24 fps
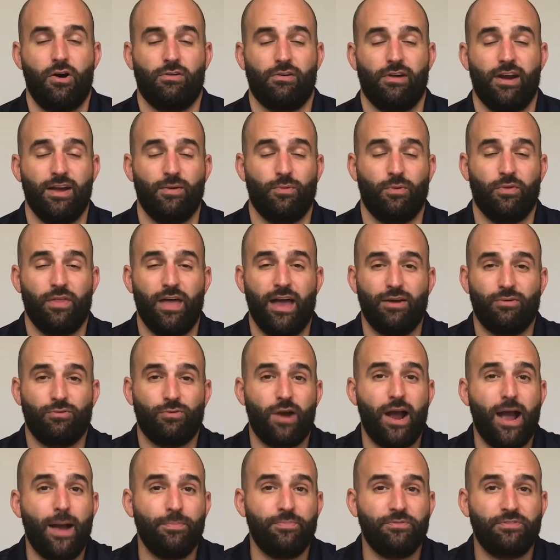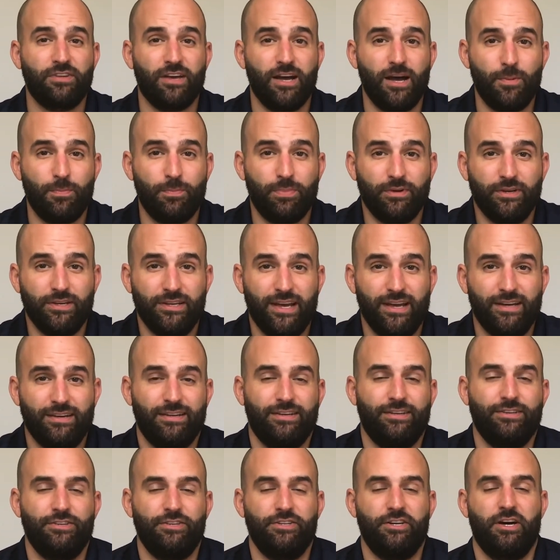All right, well that wraps up yet
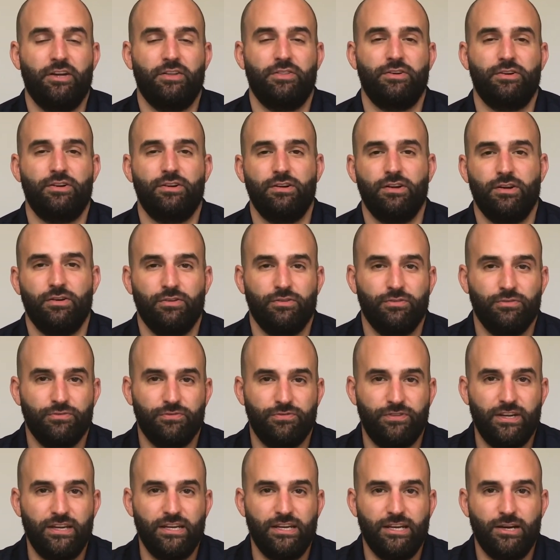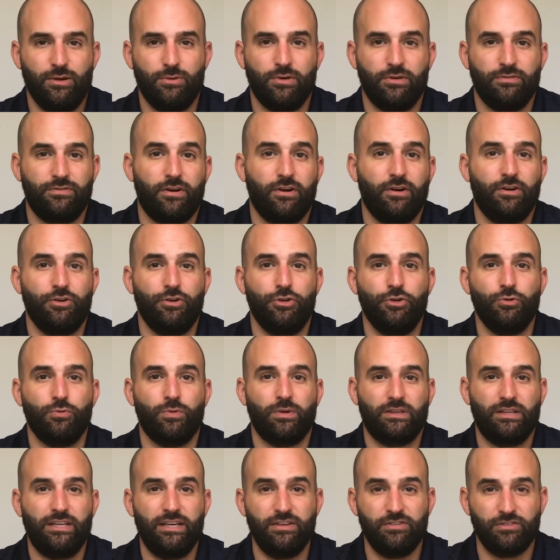another video of our new
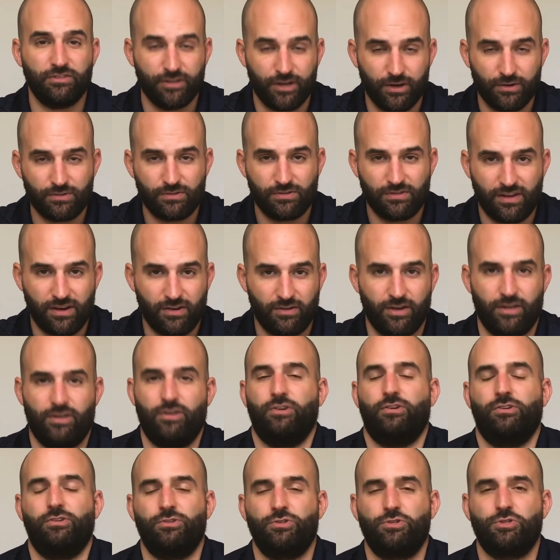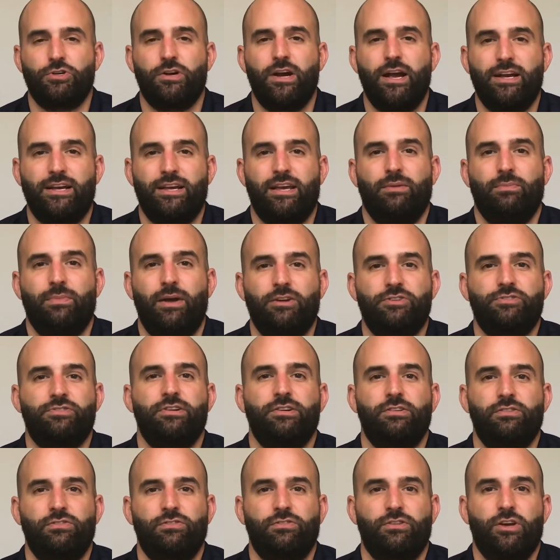release notes here at
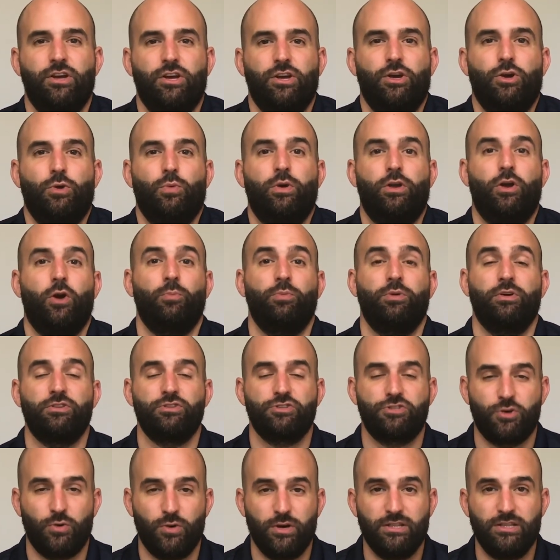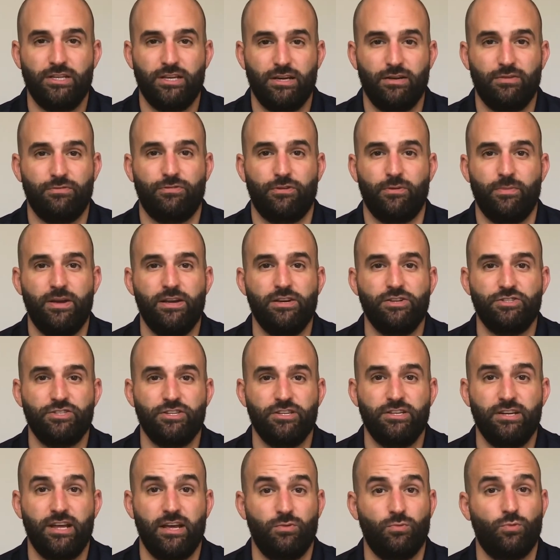CallTrackingMetrics. We hope you enjoyed the
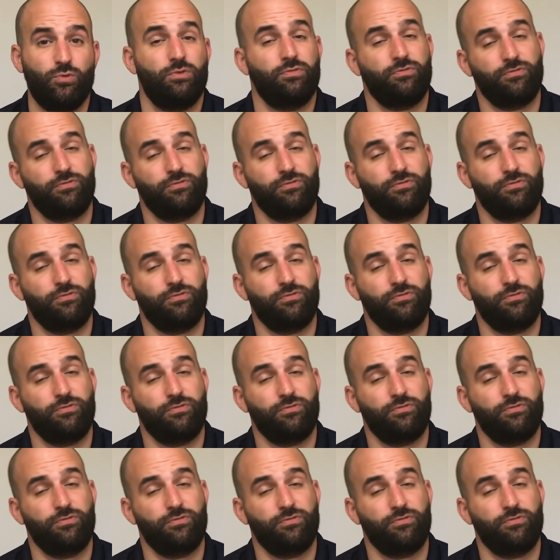information and will